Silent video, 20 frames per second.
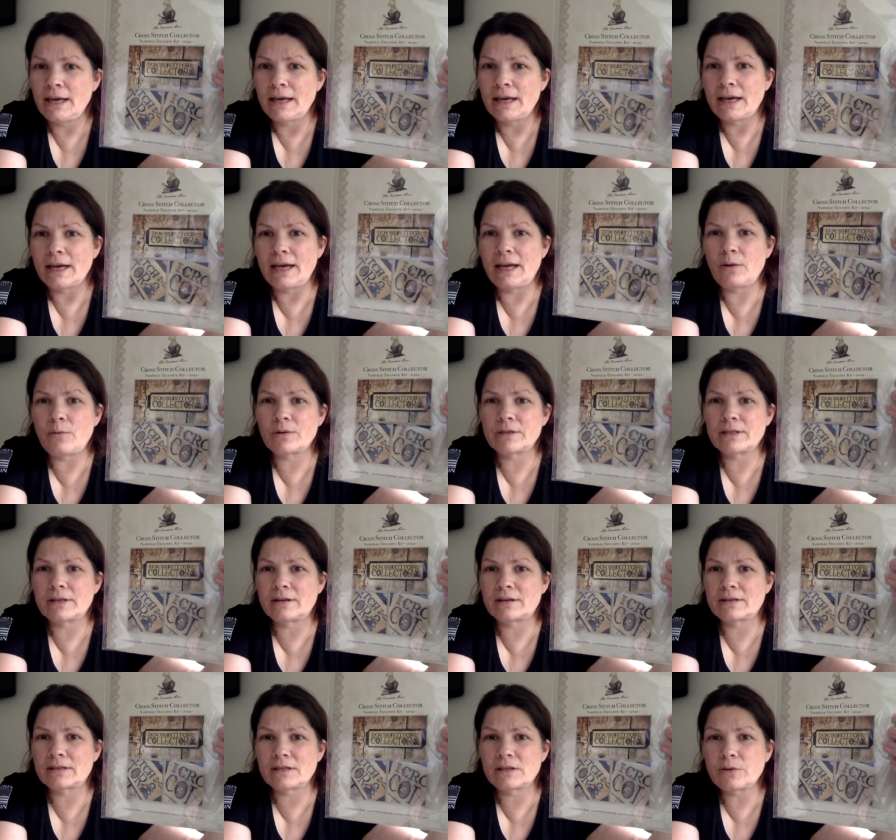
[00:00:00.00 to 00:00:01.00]
And it was an
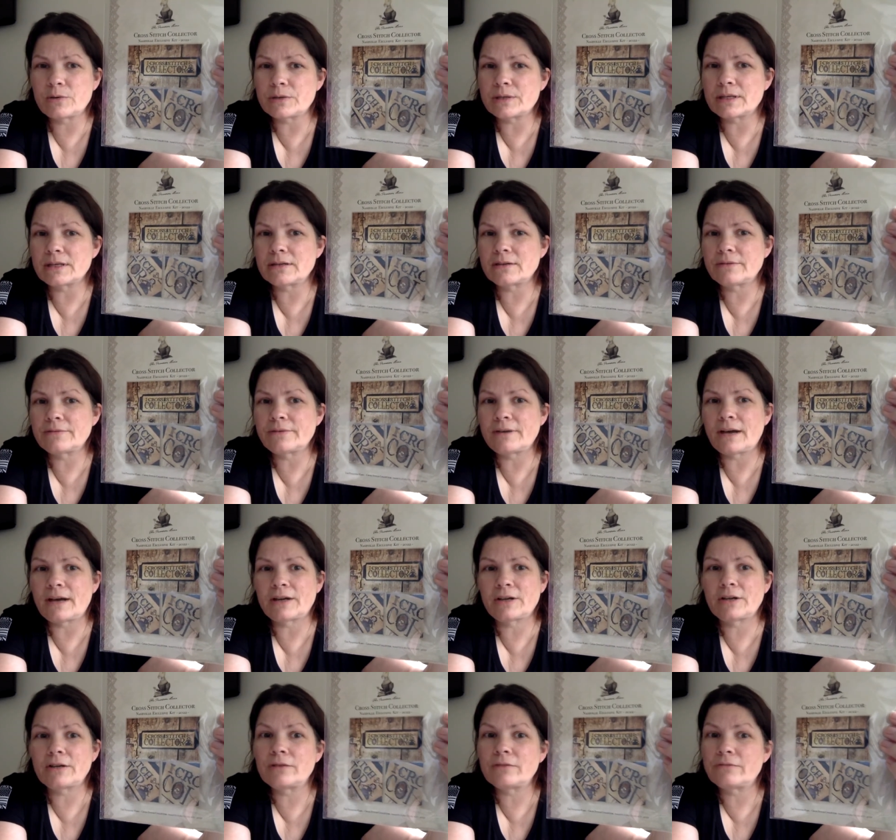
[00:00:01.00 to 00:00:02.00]
exclusive. I
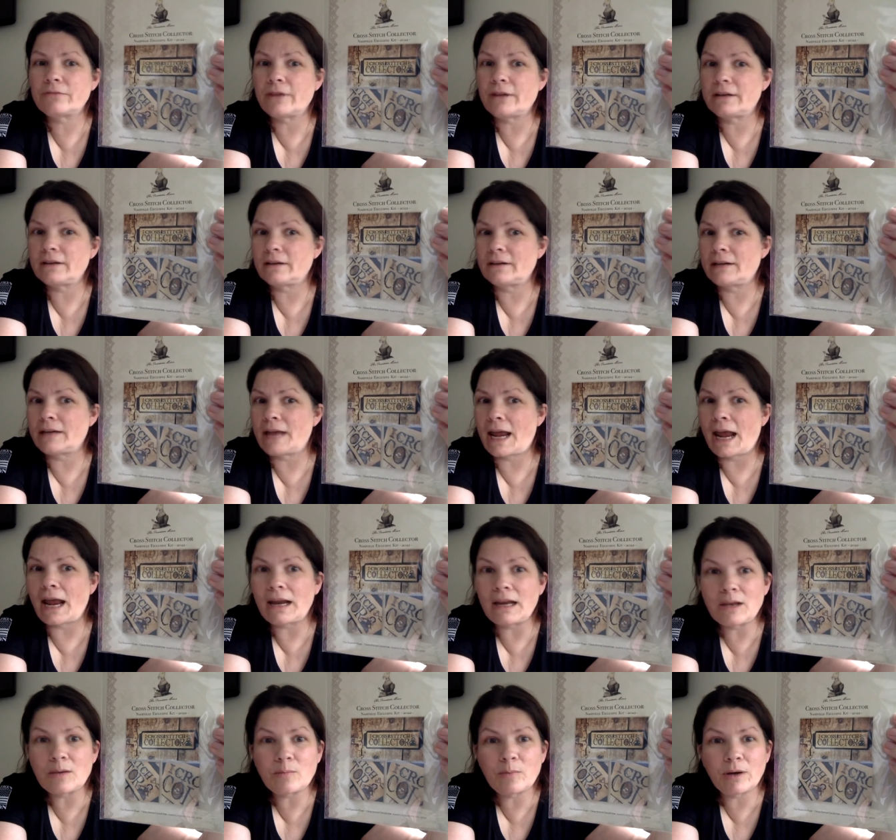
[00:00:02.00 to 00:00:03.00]
couldn't find it on
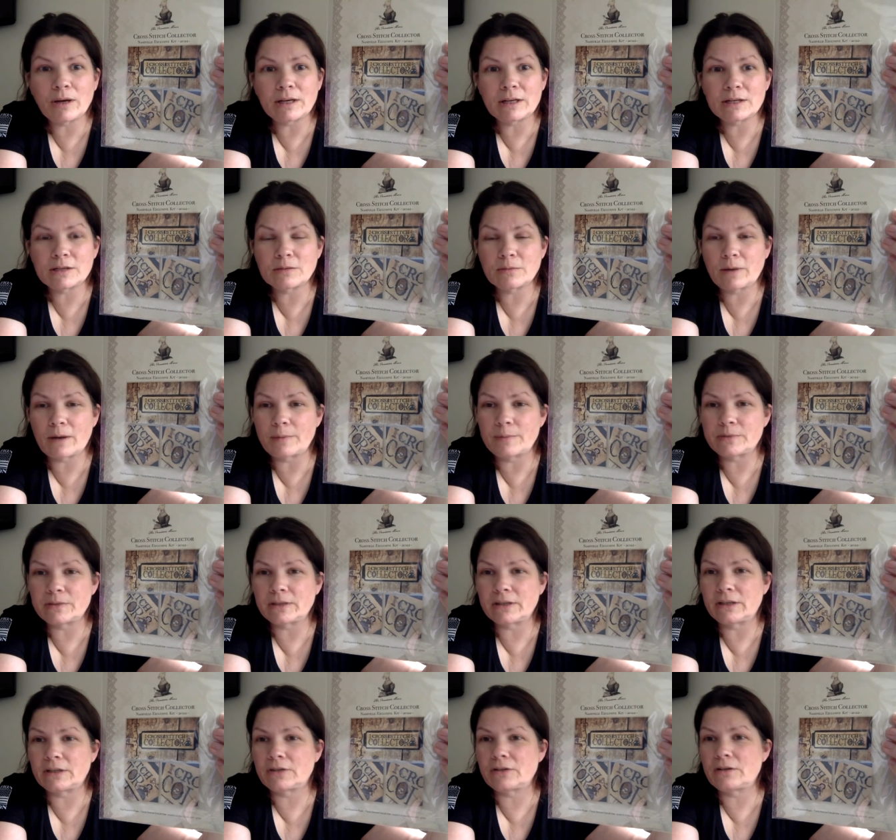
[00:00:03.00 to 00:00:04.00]
anybody's
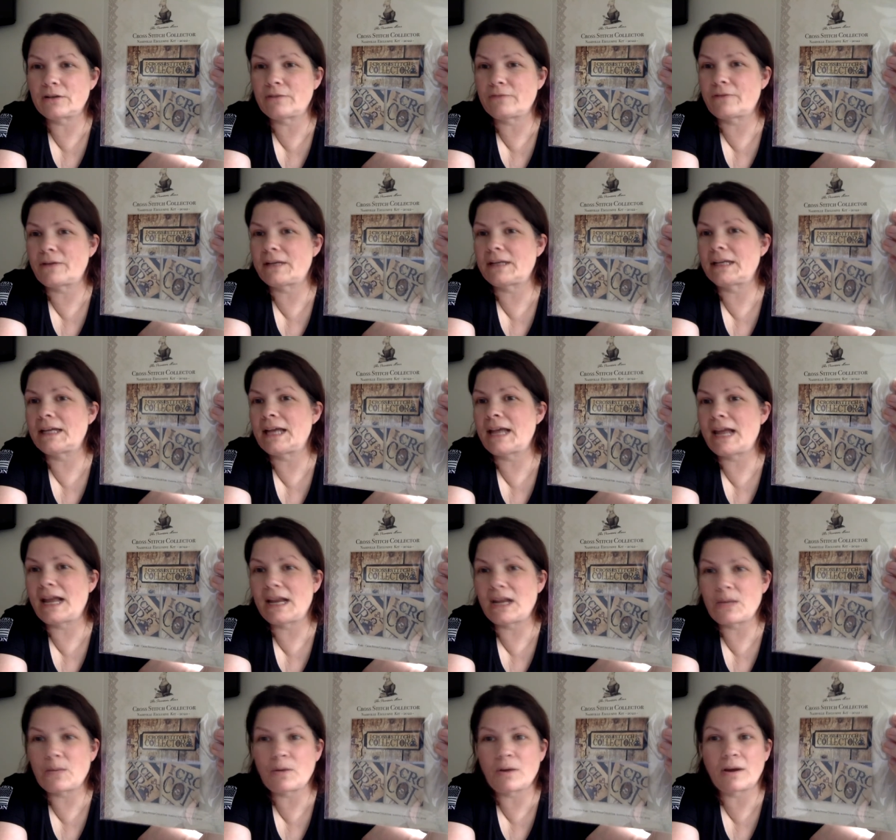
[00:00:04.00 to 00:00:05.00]
website. I couldn't find it
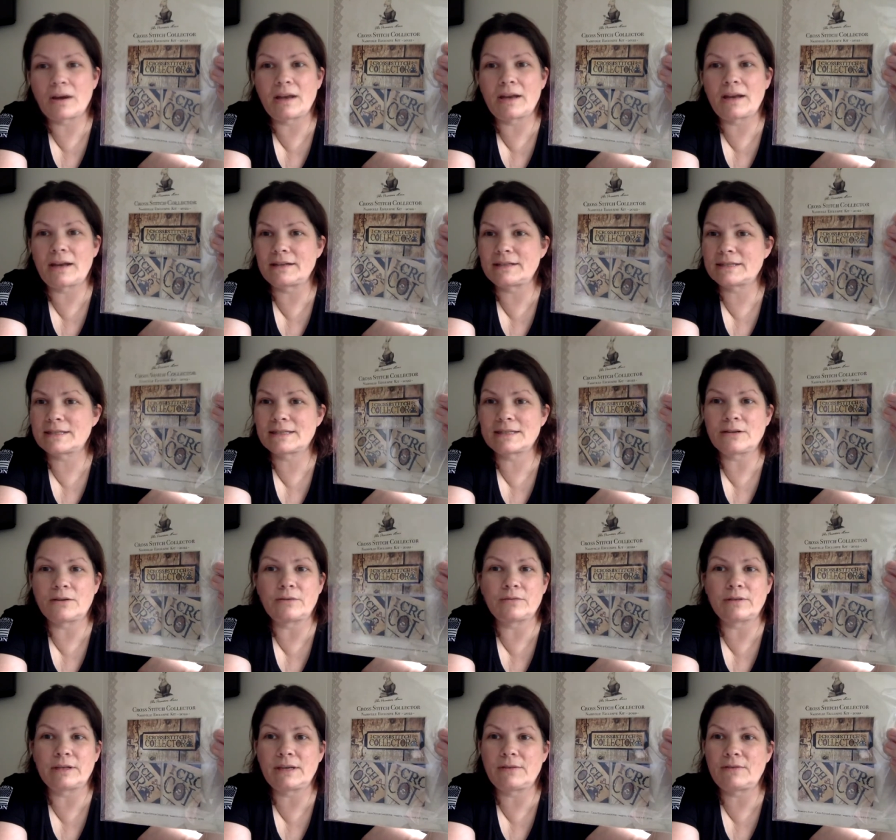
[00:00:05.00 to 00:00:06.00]
anywhere, and I'd
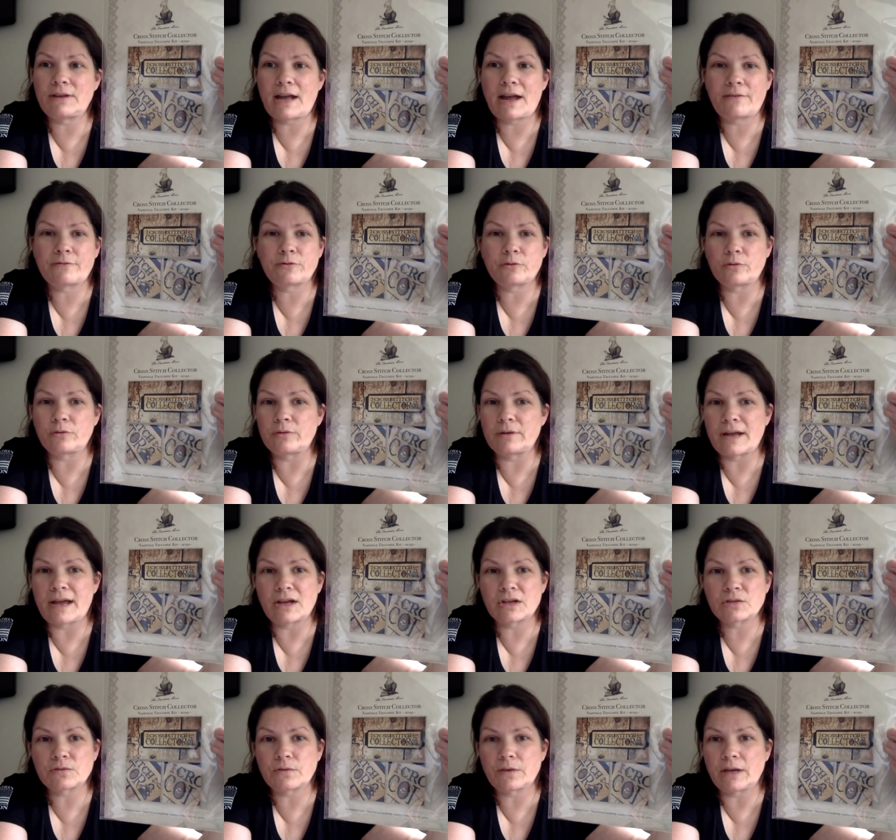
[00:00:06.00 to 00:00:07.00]
still, even after
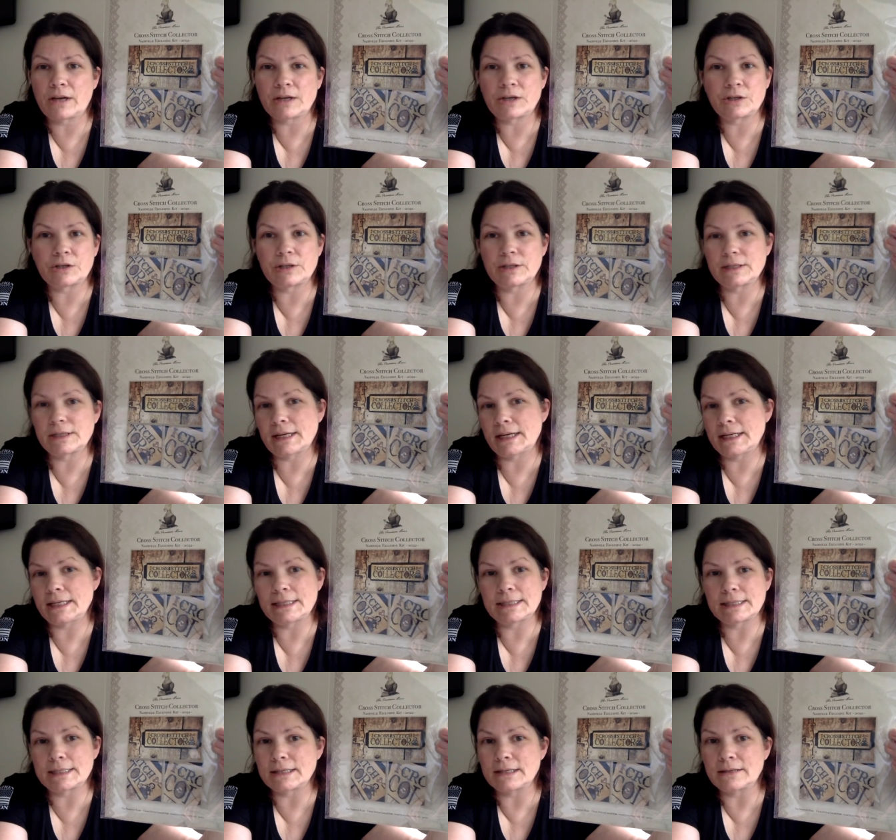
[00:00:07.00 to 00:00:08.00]
Nashville, I
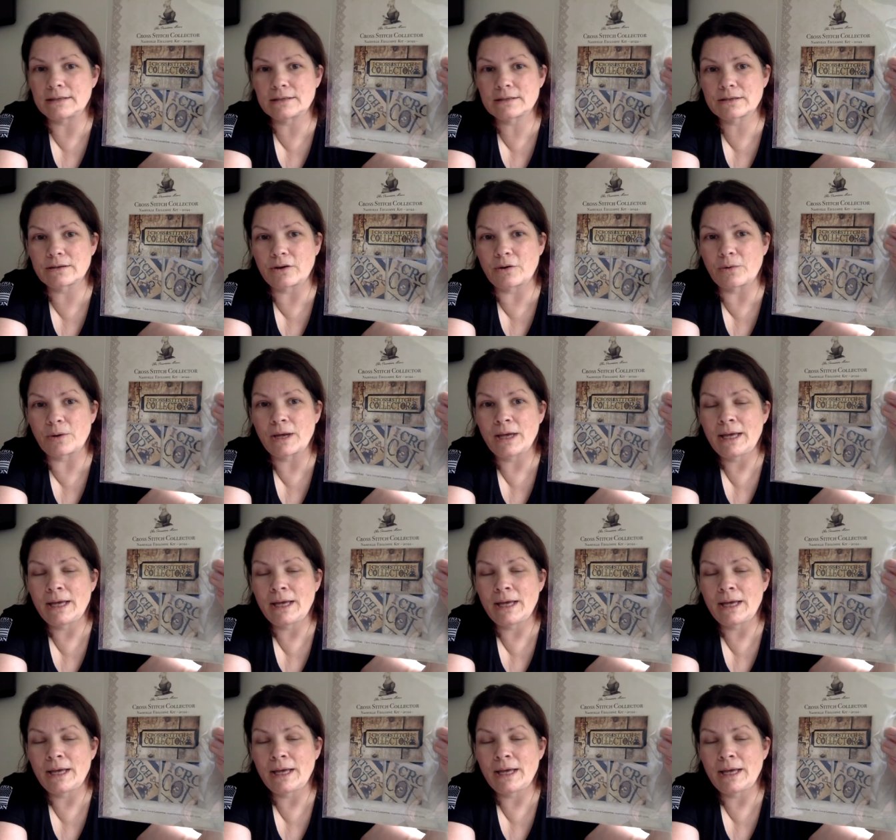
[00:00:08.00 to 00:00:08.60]
didn't see it. So